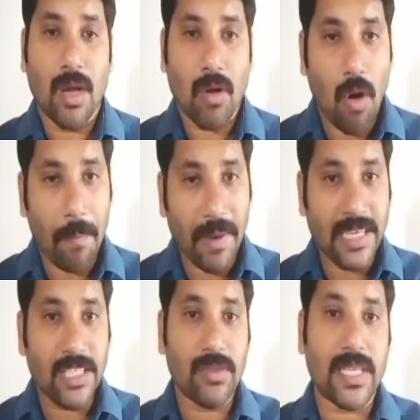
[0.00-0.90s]

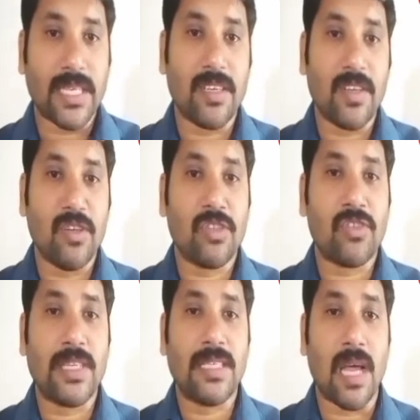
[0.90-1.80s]
Cooperative sector
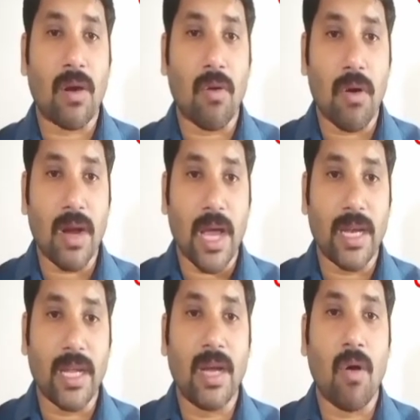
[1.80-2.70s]
industries are owned and